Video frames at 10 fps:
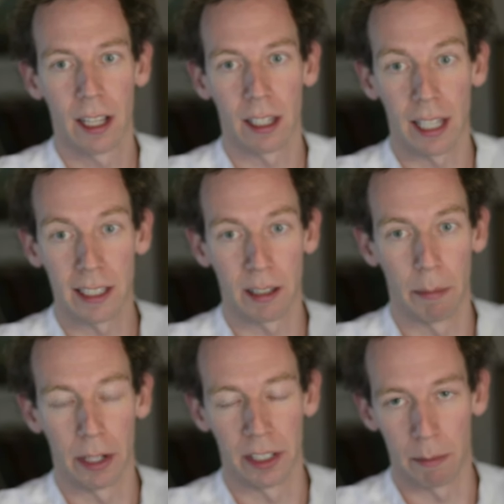less
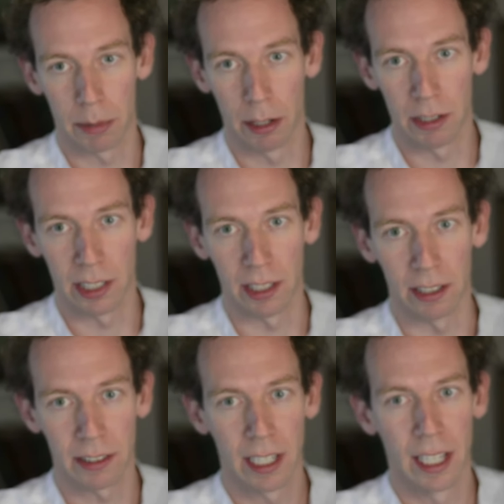abundant
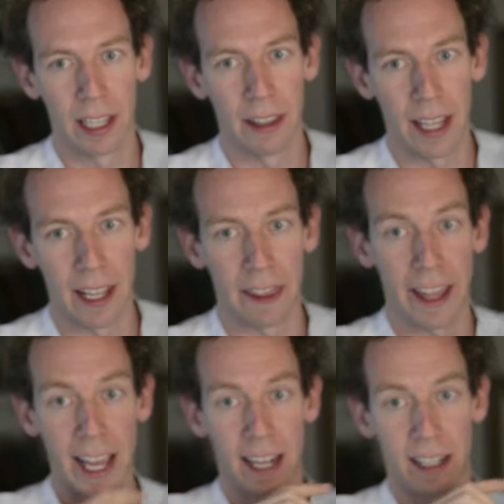proteins, then
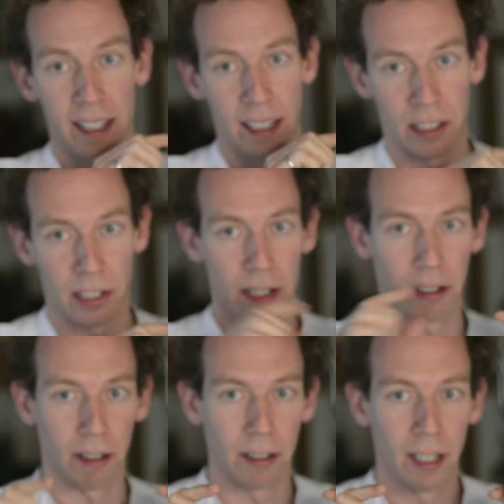that in
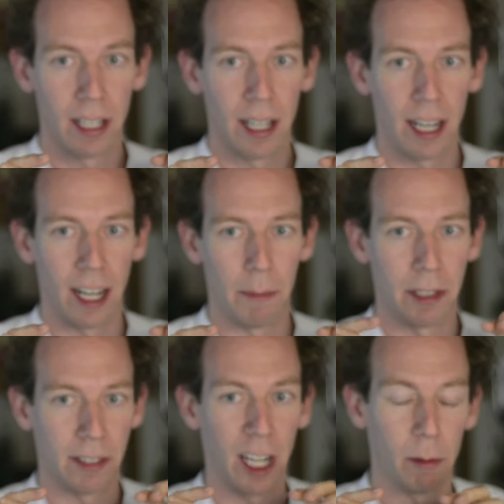turn um,
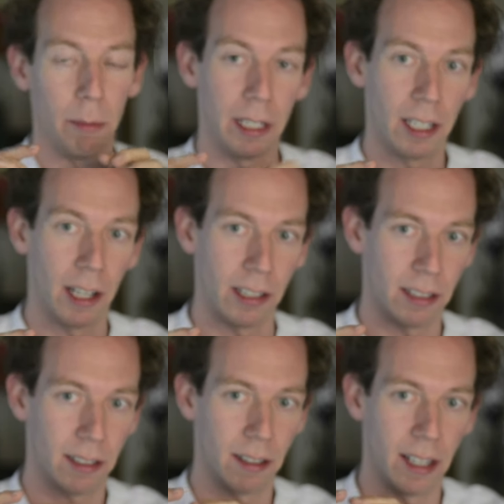is valuable,
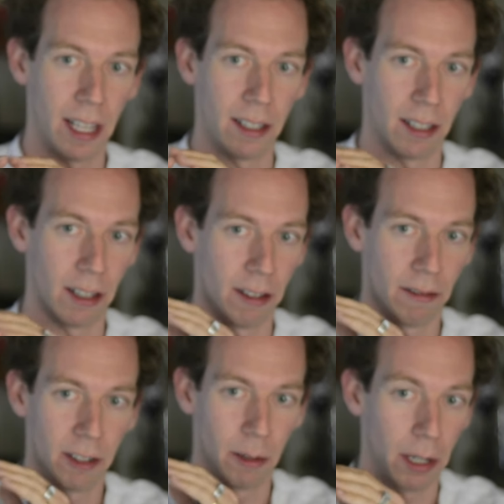because then the
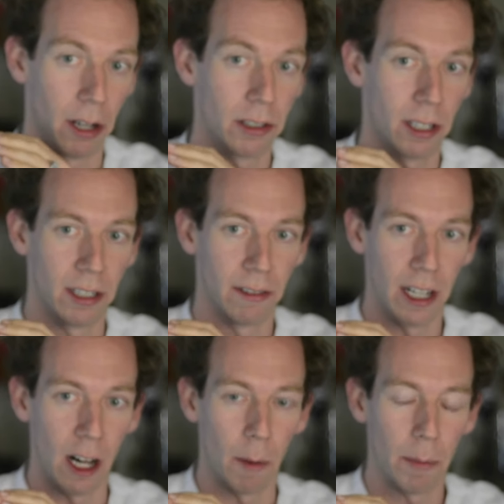Pharmacos could
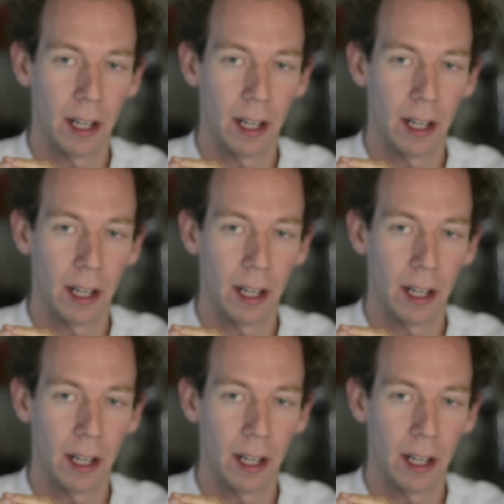develop